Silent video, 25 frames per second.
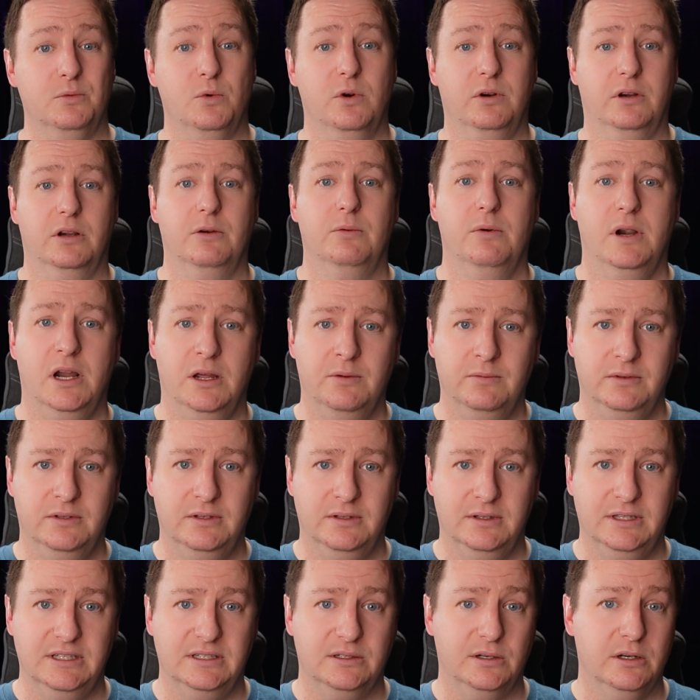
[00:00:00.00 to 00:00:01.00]
work around
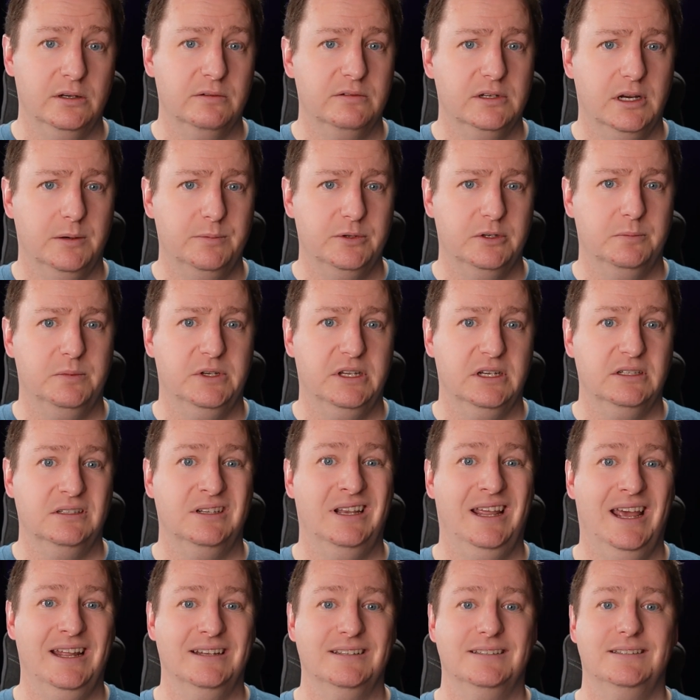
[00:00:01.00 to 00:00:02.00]
the screen capture
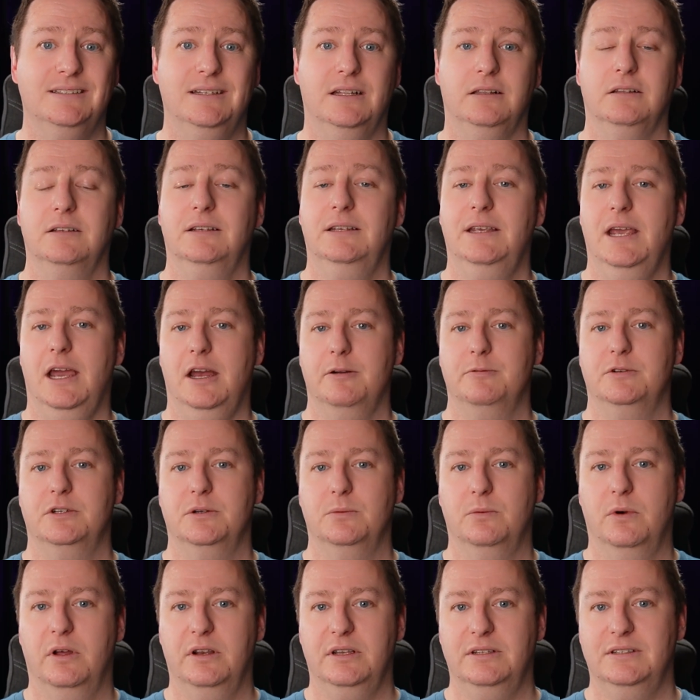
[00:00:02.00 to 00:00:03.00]
protection and still capture
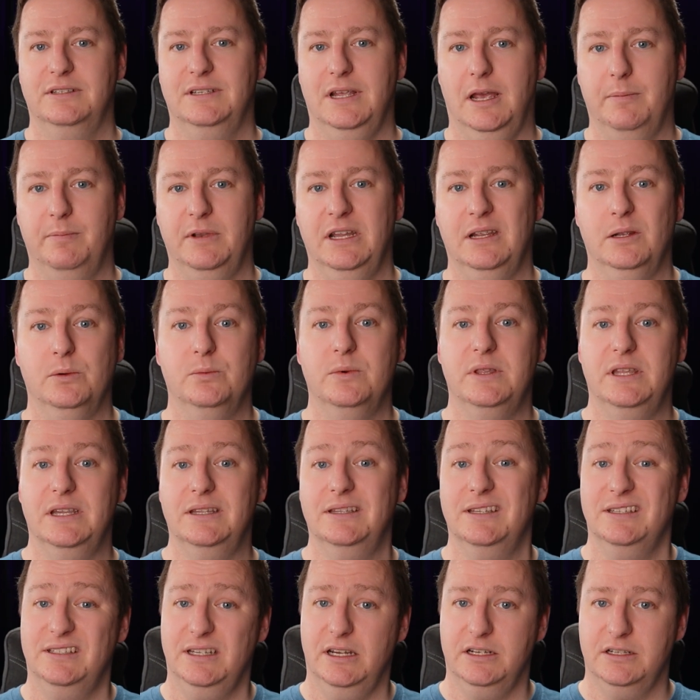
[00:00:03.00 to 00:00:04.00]
what's happening within
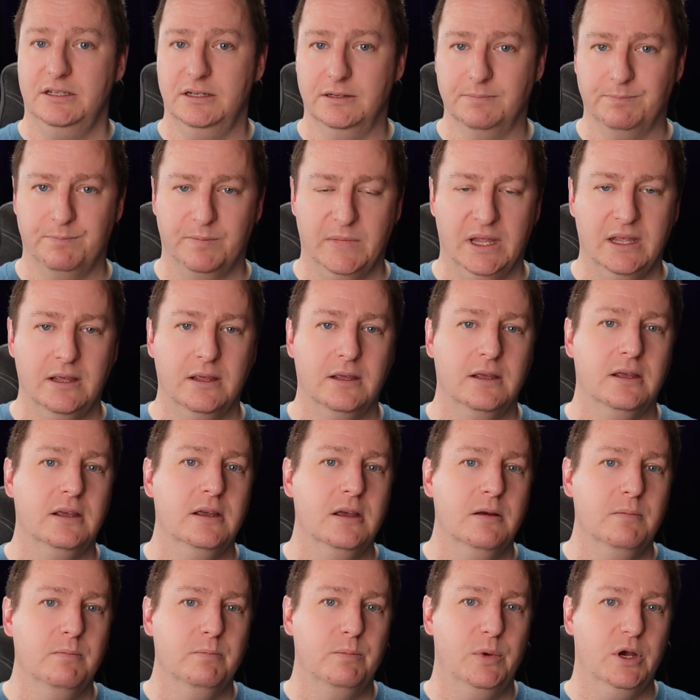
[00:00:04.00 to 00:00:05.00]
the session.
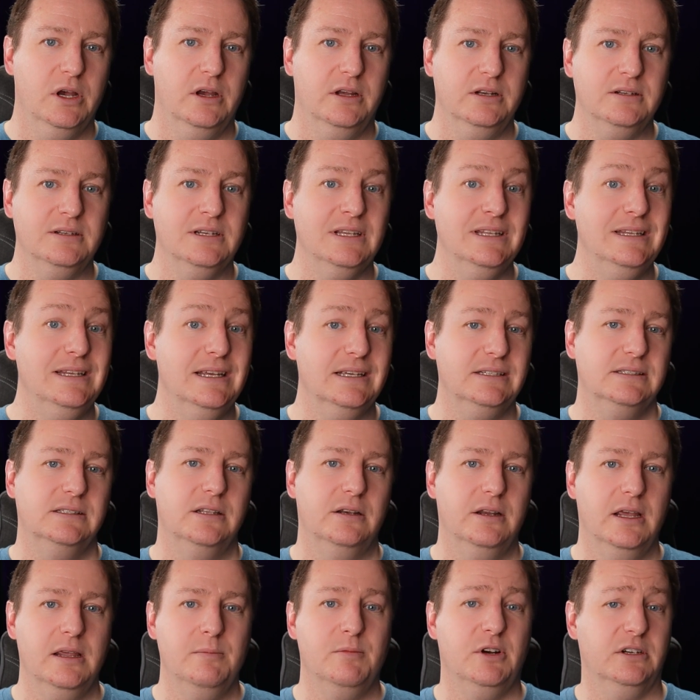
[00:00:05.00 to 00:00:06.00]
But
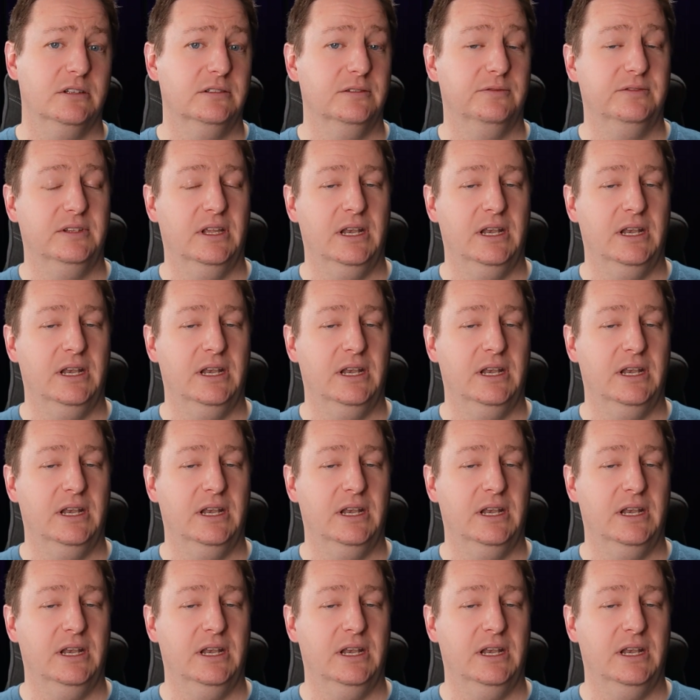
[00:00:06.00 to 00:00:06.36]
yesterday, Microsoft